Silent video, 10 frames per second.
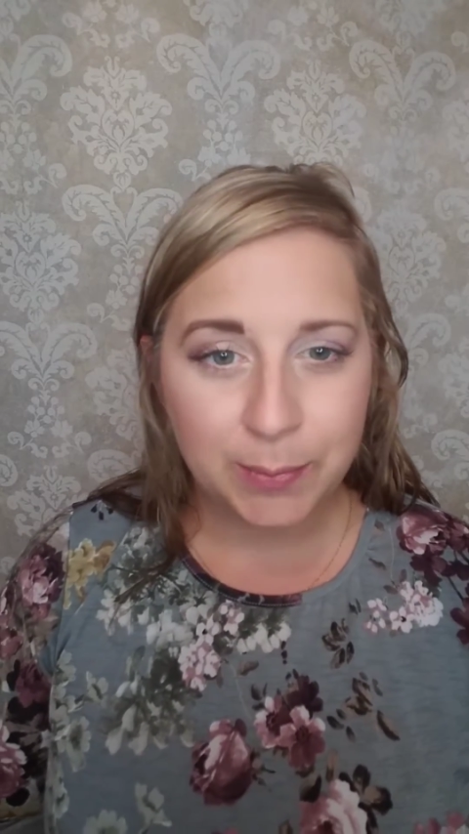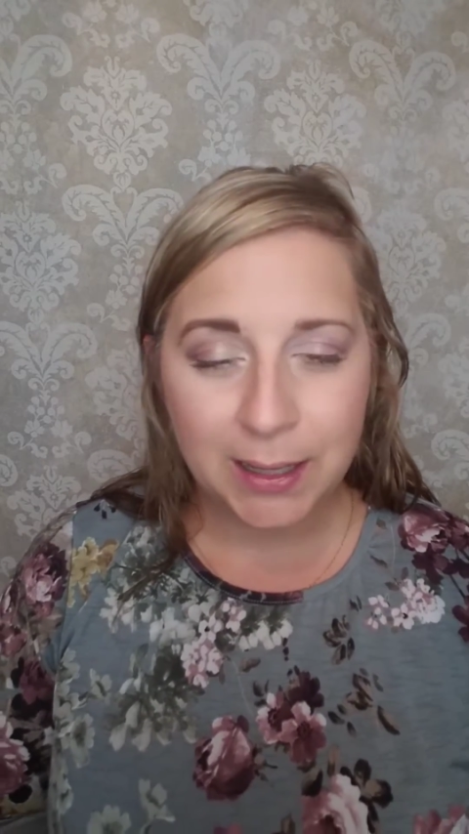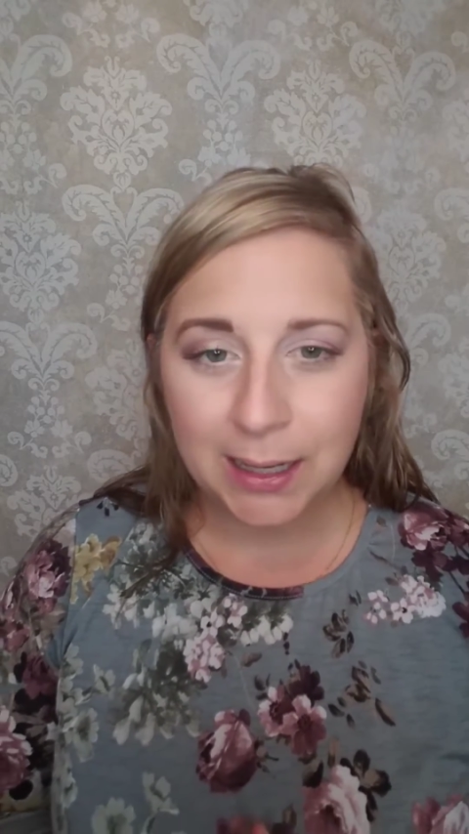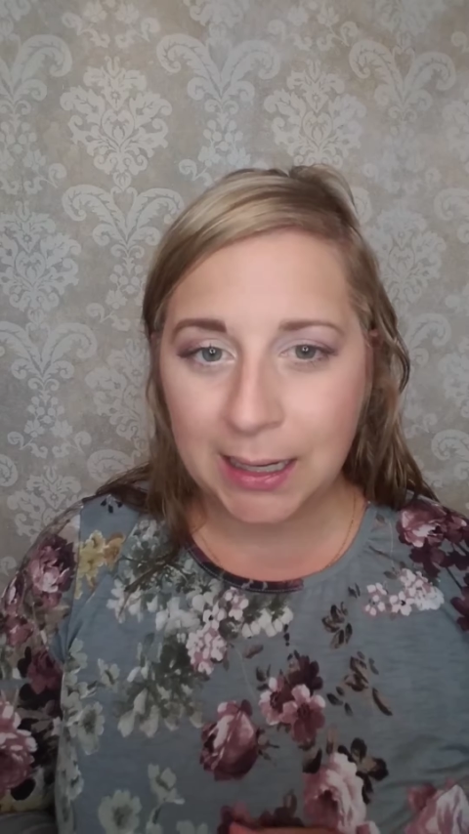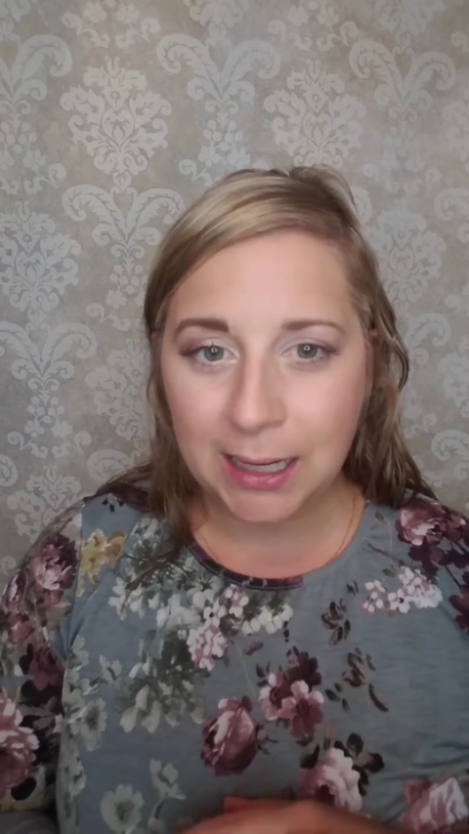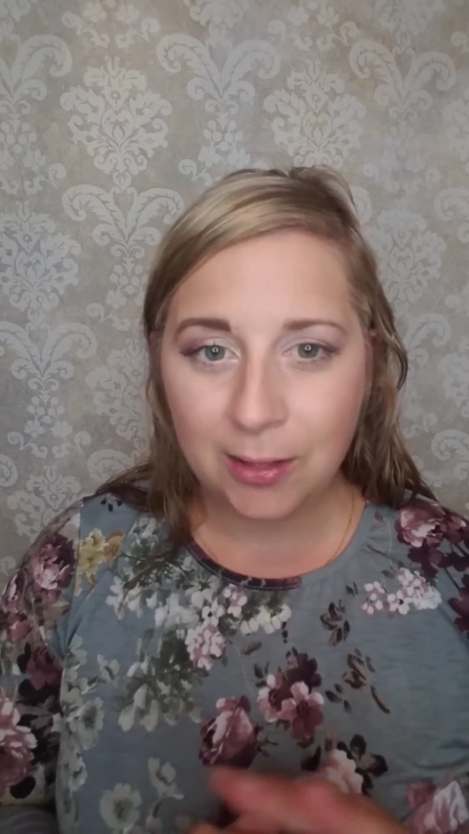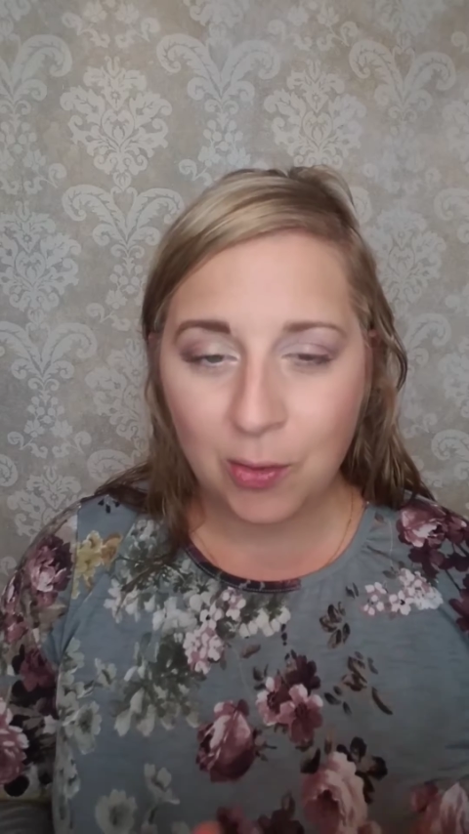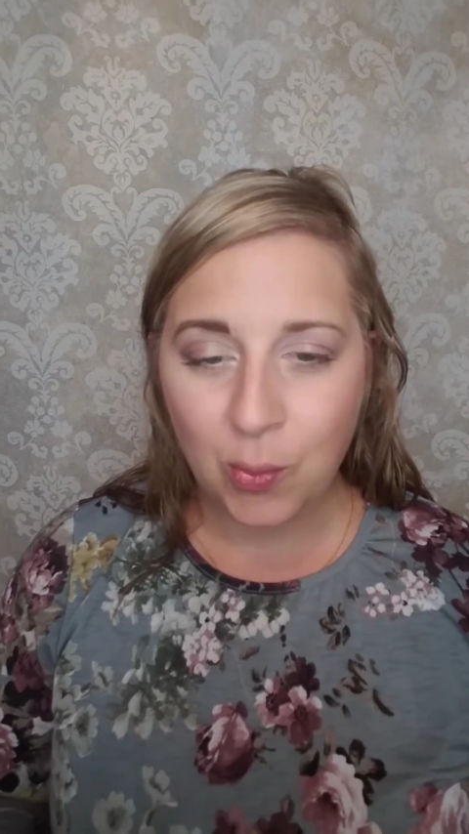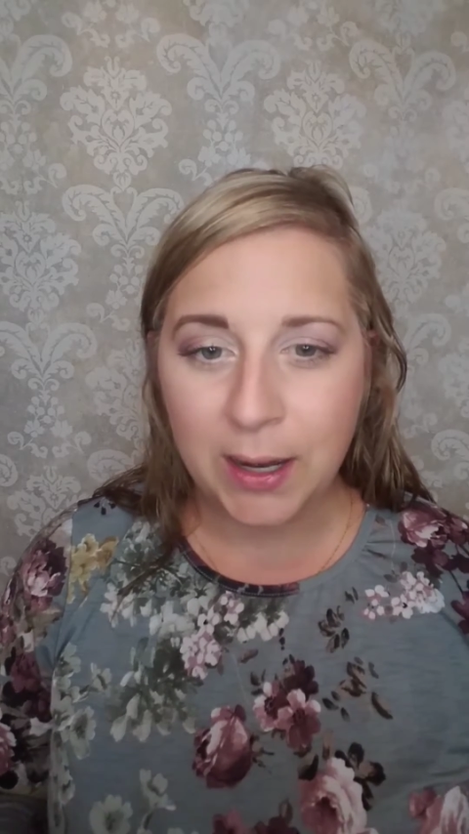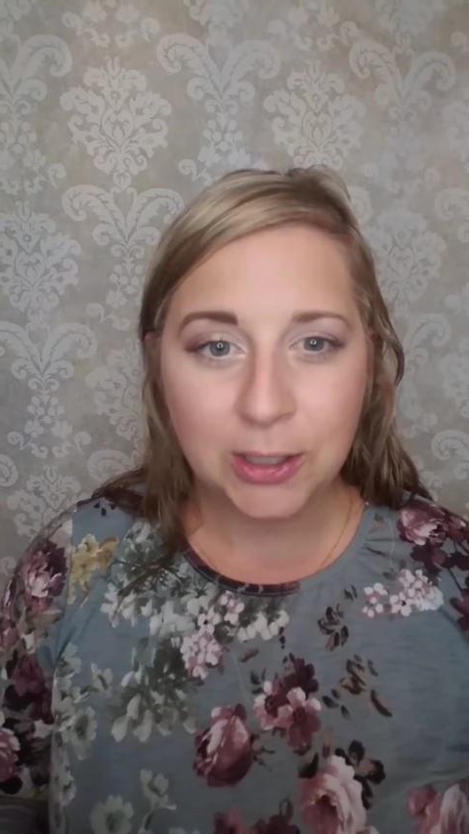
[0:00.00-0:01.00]
but
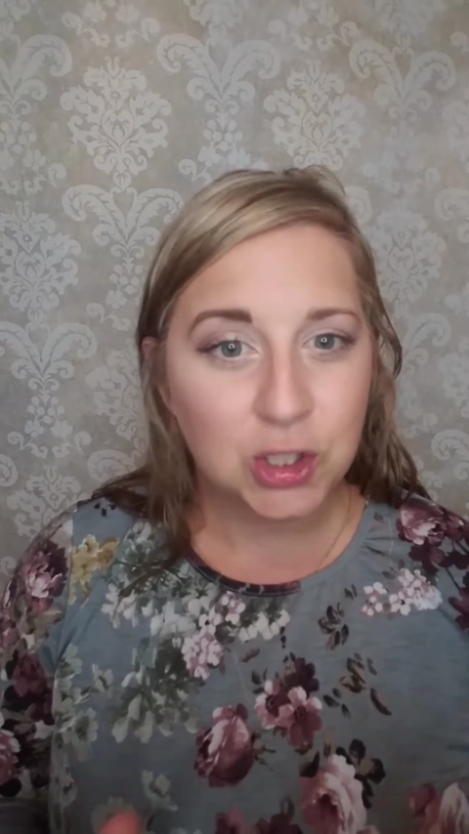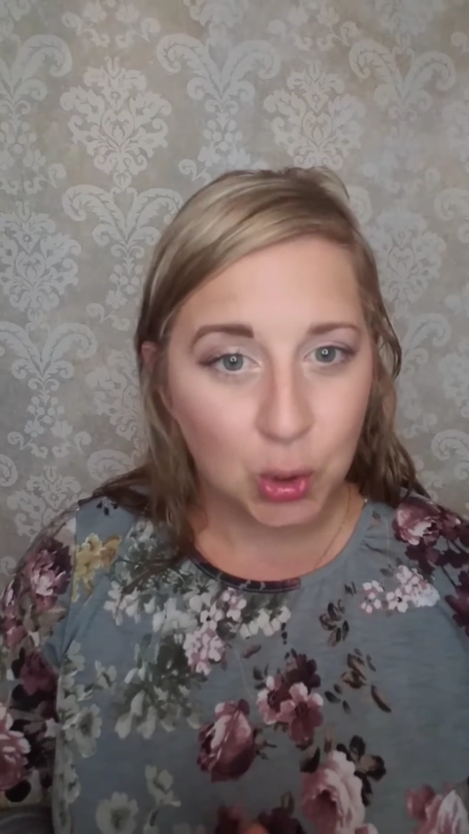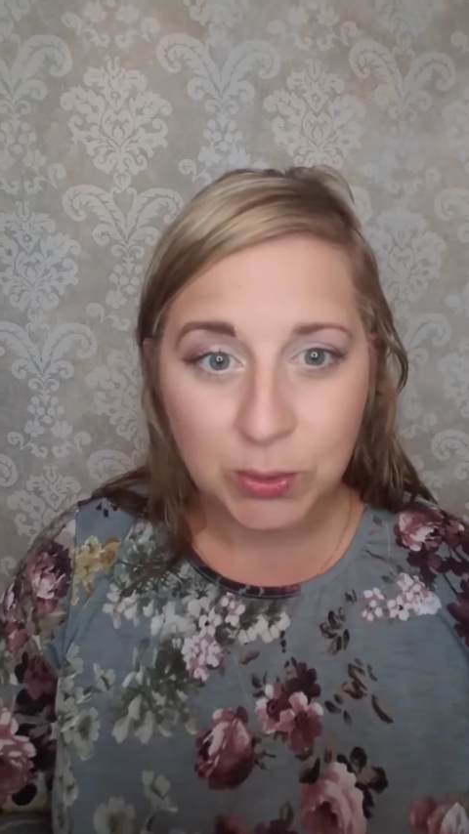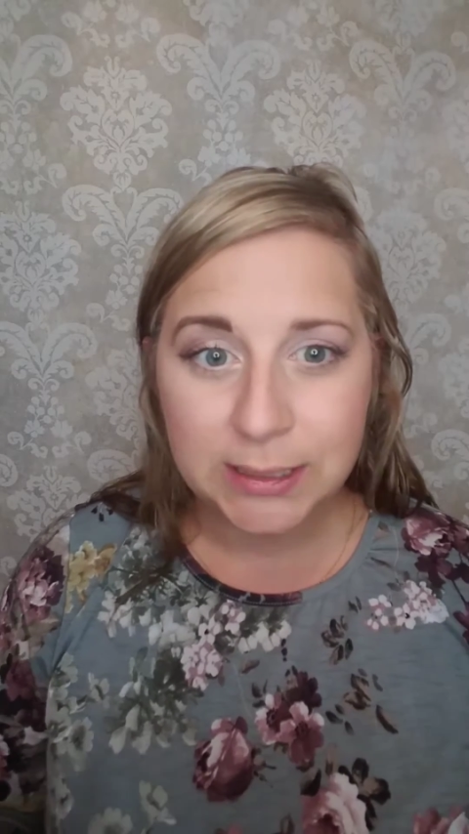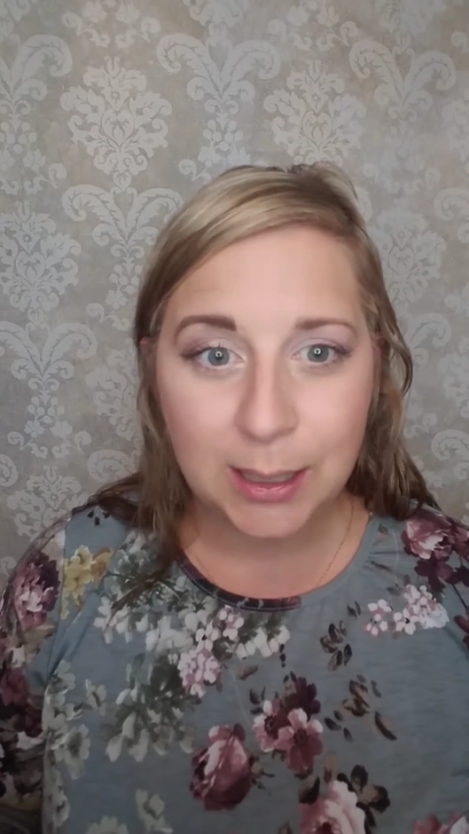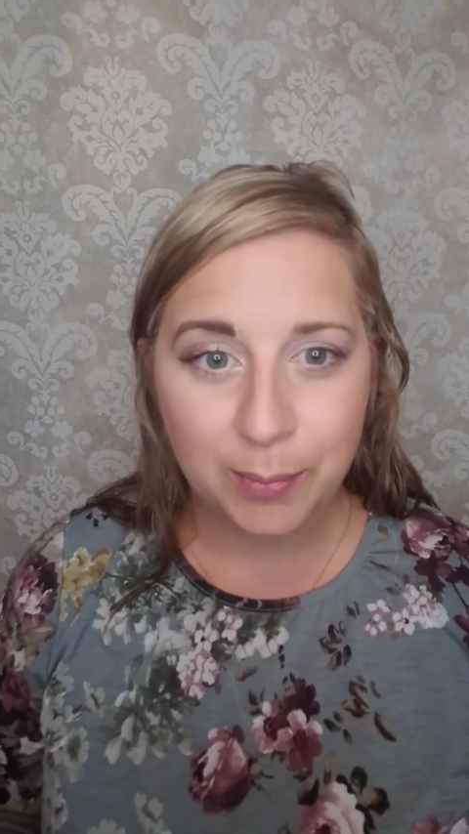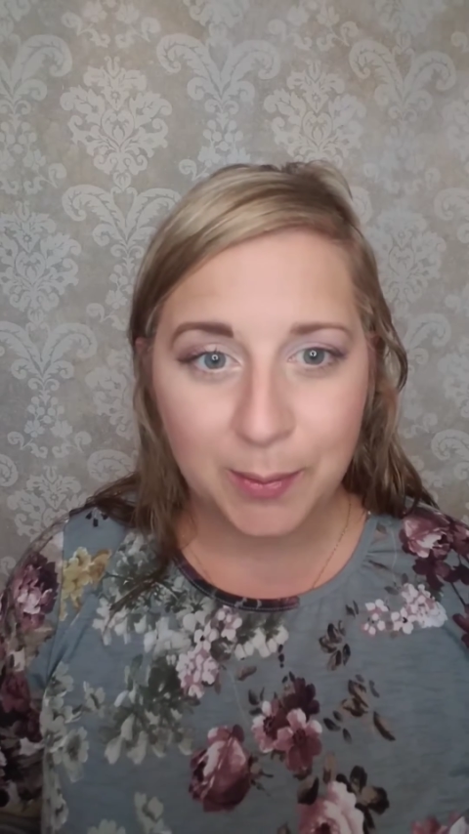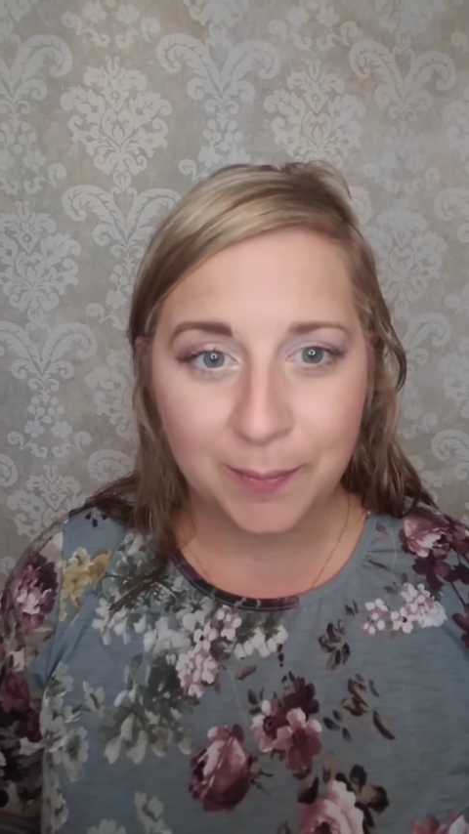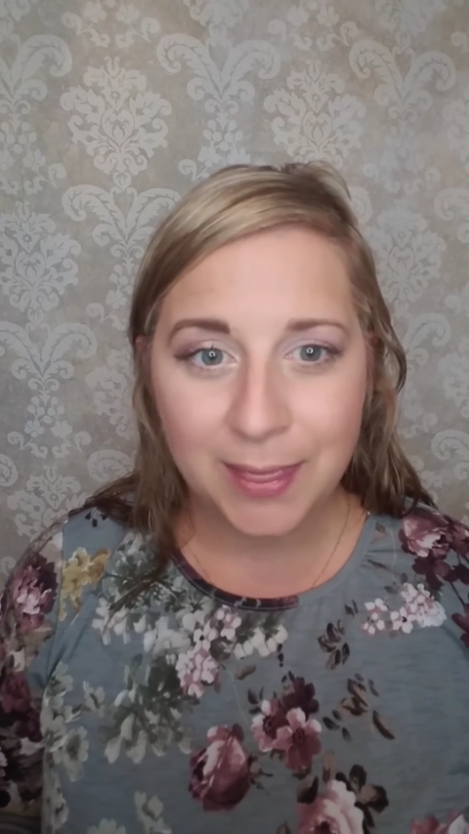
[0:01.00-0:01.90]
either way, don't skip them.